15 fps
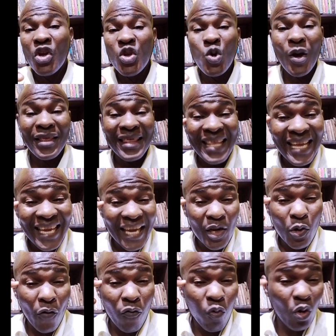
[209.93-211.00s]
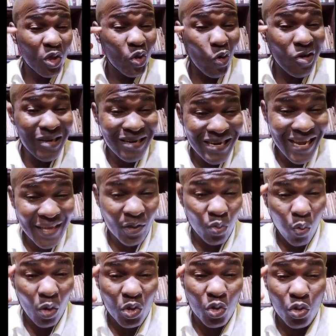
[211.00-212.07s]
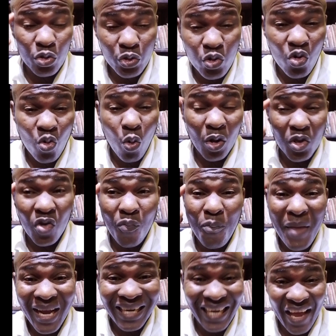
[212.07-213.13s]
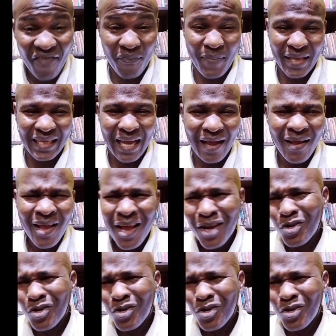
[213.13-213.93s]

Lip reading: you are thinking of what to create, what to do, what to make life better.